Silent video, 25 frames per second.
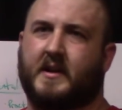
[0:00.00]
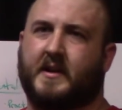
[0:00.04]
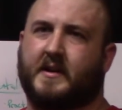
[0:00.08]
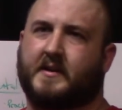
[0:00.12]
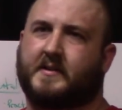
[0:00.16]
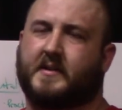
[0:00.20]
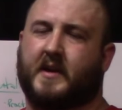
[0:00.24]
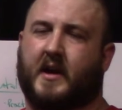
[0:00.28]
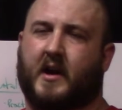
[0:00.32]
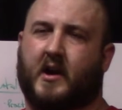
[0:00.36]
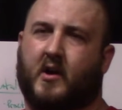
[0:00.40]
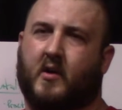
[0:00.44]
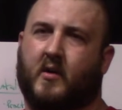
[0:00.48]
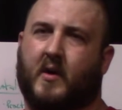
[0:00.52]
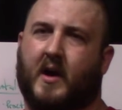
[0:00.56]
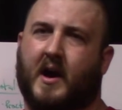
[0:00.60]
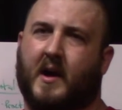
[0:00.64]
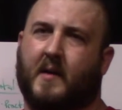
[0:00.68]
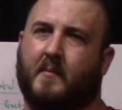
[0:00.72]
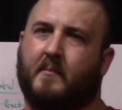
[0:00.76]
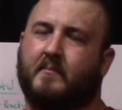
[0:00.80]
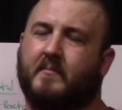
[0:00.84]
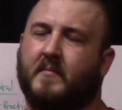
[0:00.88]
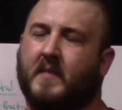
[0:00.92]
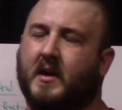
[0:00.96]

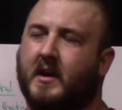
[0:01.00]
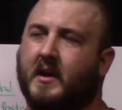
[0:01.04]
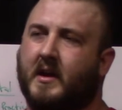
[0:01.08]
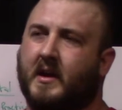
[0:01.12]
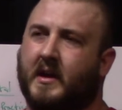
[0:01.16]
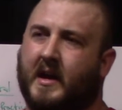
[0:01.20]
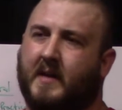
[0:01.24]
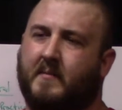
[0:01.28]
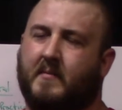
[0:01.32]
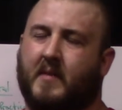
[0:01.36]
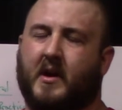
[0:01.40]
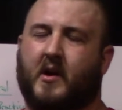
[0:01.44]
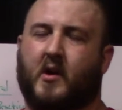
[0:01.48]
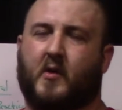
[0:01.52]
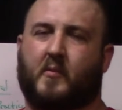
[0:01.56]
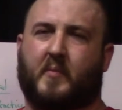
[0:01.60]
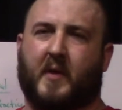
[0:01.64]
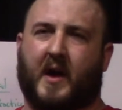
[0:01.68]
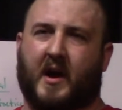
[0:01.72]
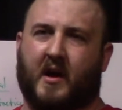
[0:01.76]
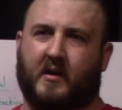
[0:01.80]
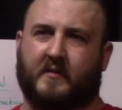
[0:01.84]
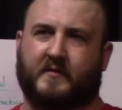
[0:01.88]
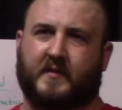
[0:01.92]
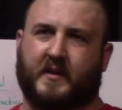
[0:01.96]
So in my own
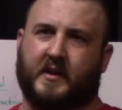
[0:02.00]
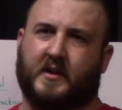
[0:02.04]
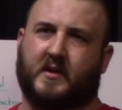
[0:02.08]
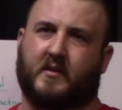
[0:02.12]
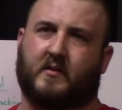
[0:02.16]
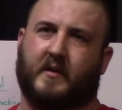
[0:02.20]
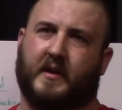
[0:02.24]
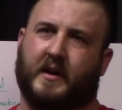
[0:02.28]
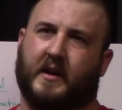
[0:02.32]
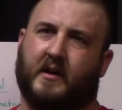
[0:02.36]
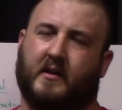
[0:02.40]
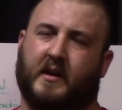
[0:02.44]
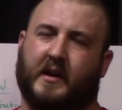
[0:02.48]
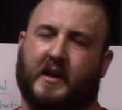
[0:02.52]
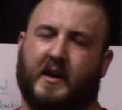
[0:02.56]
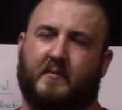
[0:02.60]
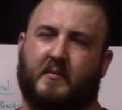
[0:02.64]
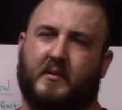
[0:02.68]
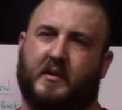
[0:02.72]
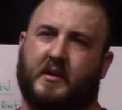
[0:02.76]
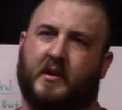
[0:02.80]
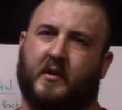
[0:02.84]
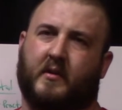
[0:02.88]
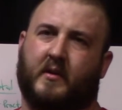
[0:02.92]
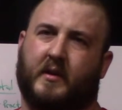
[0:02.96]
powerlifting career, like I've
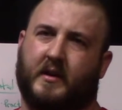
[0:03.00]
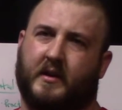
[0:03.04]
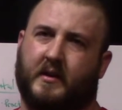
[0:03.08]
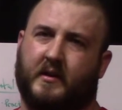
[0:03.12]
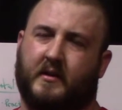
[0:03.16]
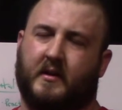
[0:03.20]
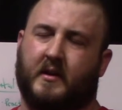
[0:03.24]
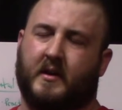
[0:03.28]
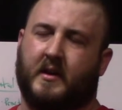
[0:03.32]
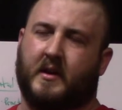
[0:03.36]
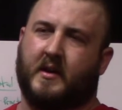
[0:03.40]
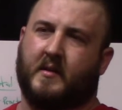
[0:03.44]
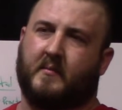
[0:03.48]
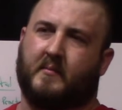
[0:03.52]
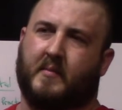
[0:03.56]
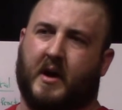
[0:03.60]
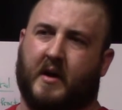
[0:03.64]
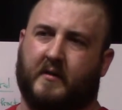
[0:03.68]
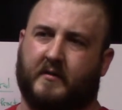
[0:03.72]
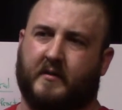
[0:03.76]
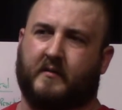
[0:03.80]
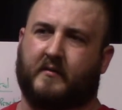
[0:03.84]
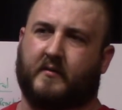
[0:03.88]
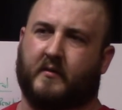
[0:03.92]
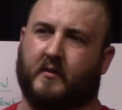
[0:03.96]
been doing
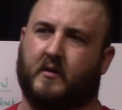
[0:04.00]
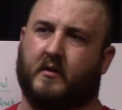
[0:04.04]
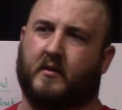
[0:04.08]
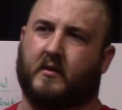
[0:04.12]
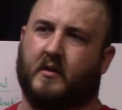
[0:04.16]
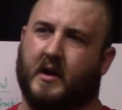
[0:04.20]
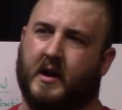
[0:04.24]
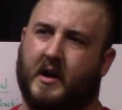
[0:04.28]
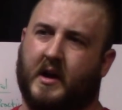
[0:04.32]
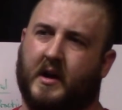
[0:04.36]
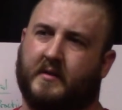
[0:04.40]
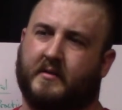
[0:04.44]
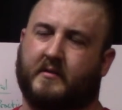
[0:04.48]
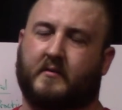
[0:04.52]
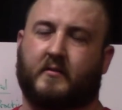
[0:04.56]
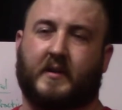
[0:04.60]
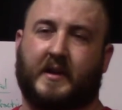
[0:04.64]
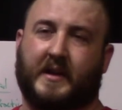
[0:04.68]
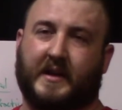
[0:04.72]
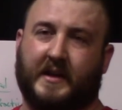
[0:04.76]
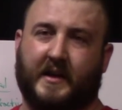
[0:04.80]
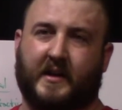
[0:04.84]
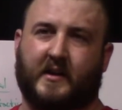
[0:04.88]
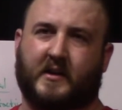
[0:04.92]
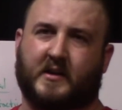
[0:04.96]
powerlifting for
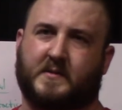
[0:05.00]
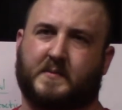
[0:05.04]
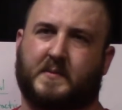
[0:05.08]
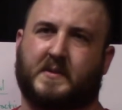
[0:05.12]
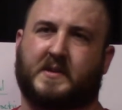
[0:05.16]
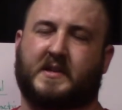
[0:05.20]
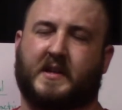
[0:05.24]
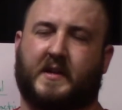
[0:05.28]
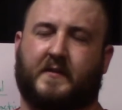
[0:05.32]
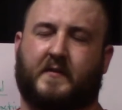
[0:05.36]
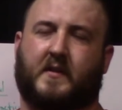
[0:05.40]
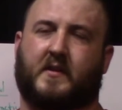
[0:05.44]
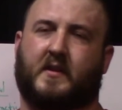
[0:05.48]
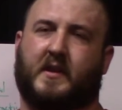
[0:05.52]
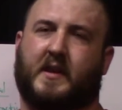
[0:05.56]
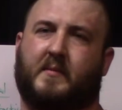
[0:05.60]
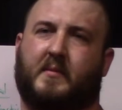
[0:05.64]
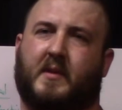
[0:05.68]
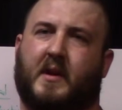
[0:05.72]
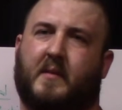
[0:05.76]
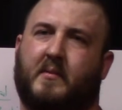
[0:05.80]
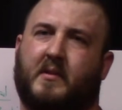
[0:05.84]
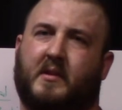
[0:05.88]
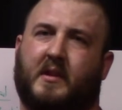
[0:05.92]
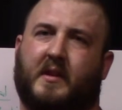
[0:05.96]
3 years specifically,
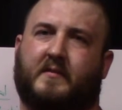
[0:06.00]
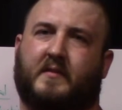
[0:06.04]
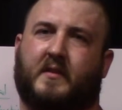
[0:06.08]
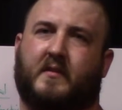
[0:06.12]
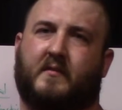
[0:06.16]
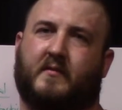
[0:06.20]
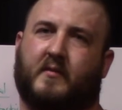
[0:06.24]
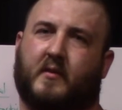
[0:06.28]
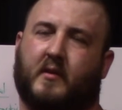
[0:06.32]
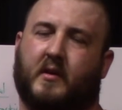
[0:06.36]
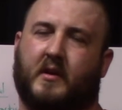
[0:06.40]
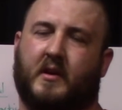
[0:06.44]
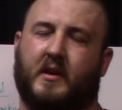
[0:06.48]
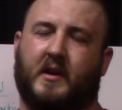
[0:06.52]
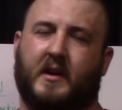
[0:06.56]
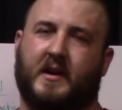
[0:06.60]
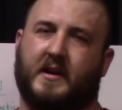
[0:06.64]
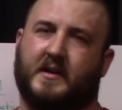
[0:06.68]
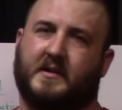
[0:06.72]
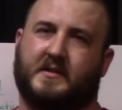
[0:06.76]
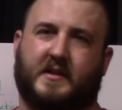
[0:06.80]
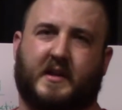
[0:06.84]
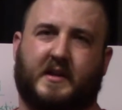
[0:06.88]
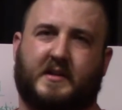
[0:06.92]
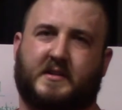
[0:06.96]
but I've been lifting for
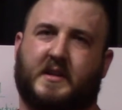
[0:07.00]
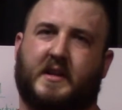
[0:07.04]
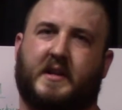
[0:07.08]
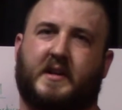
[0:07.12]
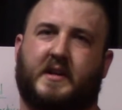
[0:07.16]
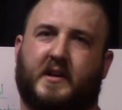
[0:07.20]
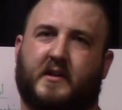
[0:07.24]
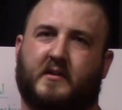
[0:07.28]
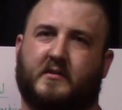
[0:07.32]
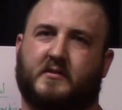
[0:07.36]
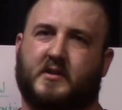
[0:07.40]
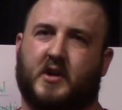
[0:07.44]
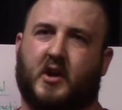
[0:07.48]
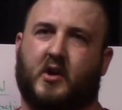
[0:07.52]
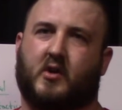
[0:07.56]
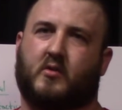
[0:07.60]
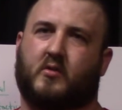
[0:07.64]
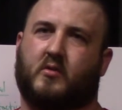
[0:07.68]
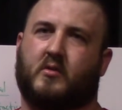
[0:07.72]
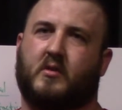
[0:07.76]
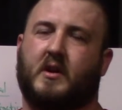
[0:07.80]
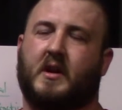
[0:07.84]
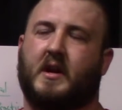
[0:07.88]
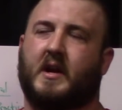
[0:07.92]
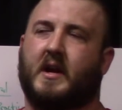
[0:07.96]
16 years
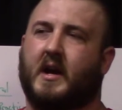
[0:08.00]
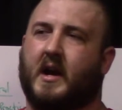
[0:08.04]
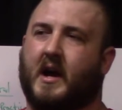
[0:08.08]
total.